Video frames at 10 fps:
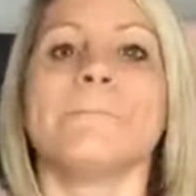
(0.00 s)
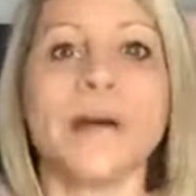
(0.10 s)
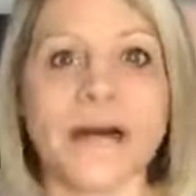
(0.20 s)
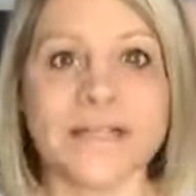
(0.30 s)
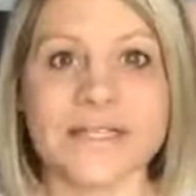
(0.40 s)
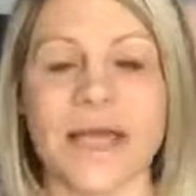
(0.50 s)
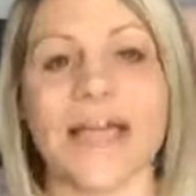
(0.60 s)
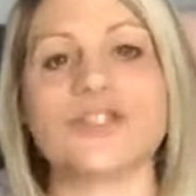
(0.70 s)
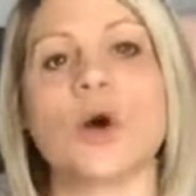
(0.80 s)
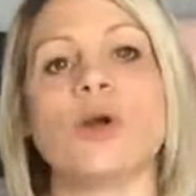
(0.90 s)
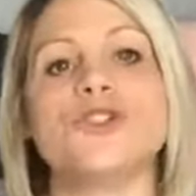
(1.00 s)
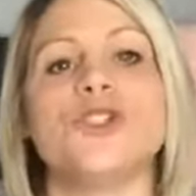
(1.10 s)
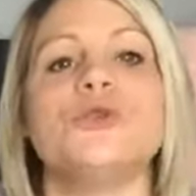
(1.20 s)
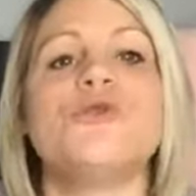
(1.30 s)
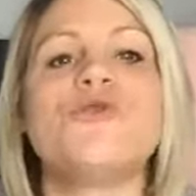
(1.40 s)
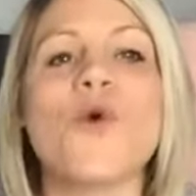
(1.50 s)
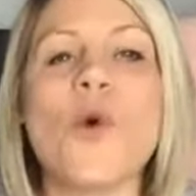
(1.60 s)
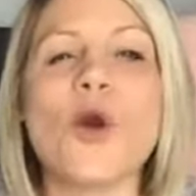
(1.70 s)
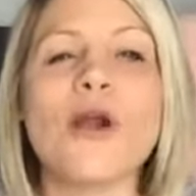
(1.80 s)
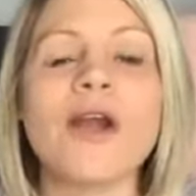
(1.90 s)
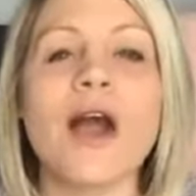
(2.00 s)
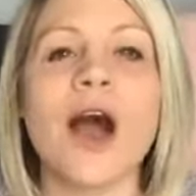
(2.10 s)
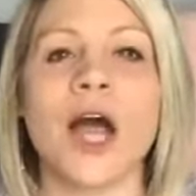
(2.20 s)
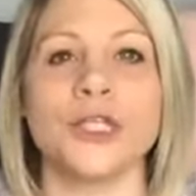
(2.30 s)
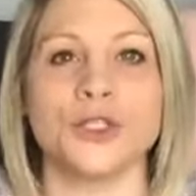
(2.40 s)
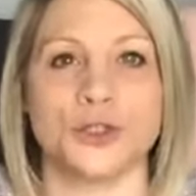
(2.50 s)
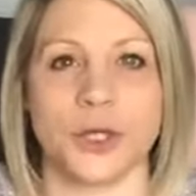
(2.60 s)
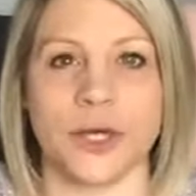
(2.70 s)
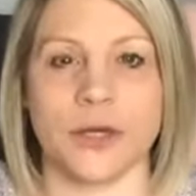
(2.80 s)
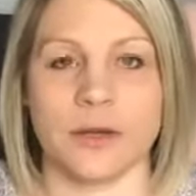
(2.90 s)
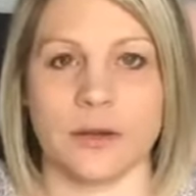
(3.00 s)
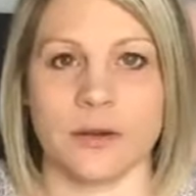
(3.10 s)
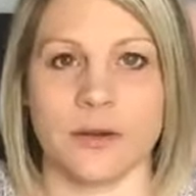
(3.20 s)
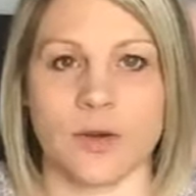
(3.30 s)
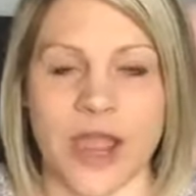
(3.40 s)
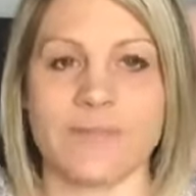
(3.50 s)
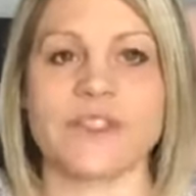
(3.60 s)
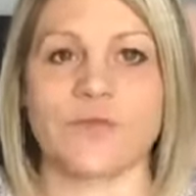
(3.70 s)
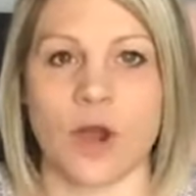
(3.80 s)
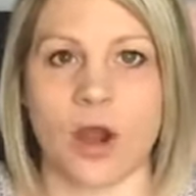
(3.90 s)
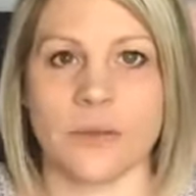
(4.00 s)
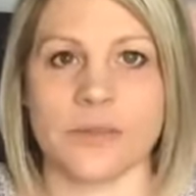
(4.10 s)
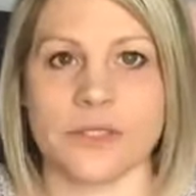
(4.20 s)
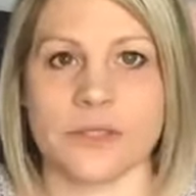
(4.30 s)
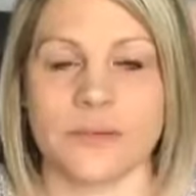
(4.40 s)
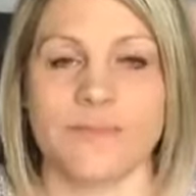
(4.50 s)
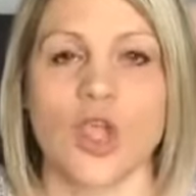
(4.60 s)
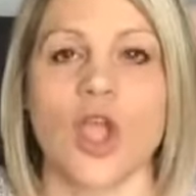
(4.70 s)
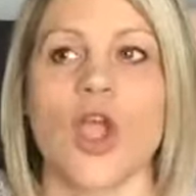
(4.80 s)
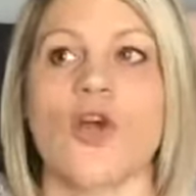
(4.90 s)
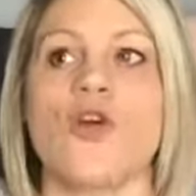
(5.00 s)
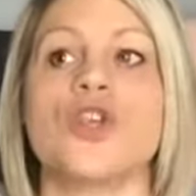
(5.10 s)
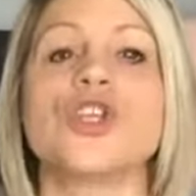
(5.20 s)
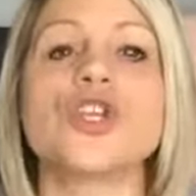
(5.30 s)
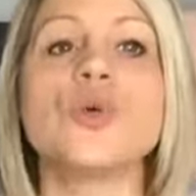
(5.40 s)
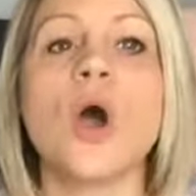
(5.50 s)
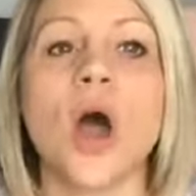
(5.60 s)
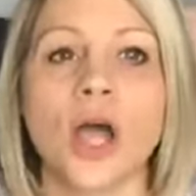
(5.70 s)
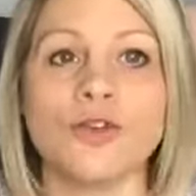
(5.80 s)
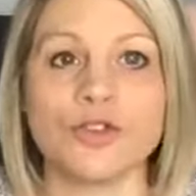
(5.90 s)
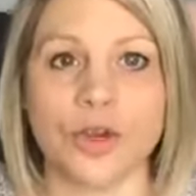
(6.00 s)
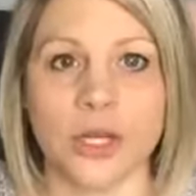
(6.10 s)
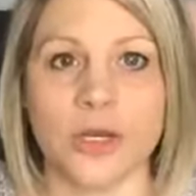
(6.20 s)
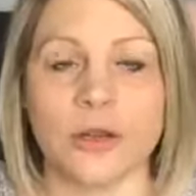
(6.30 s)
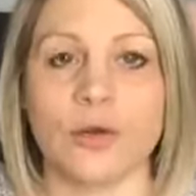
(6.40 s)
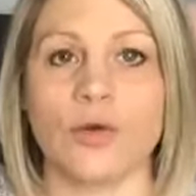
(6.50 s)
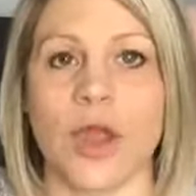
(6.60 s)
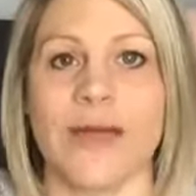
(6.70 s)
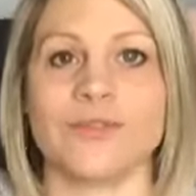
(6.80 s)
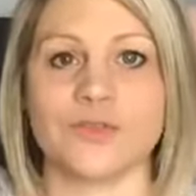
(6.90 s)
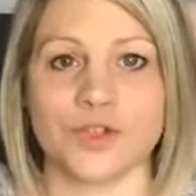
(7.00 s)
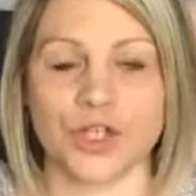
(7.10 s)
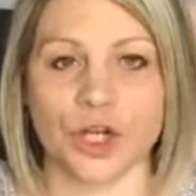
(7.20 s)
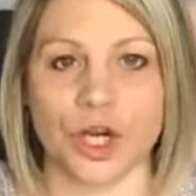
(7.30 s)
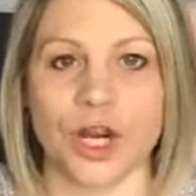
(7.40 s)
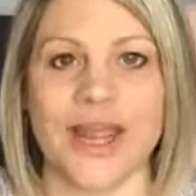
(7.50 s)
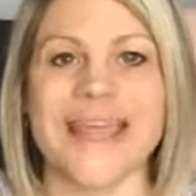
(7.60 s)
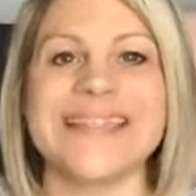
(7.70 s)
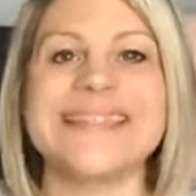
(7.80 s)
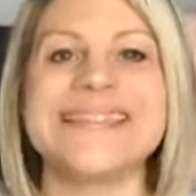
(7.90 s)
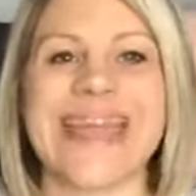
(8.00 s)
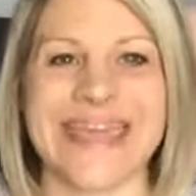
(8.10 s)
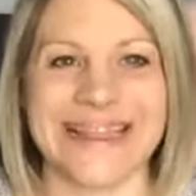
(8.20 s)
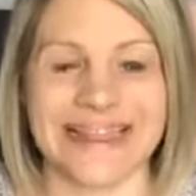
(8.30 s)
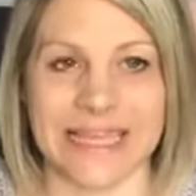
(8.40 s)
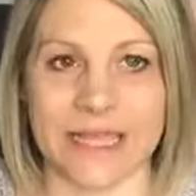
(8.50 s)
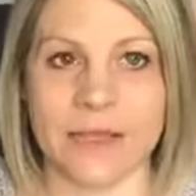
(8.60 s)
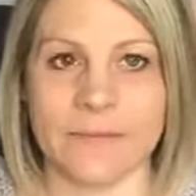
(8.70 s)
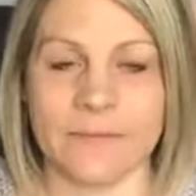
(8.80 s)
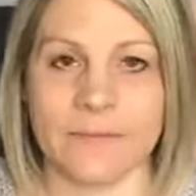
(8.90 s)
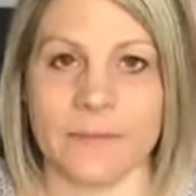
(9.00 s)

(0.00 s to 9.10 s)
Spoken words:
But I told you 400 grams of carbs, 200 grams of sugar daily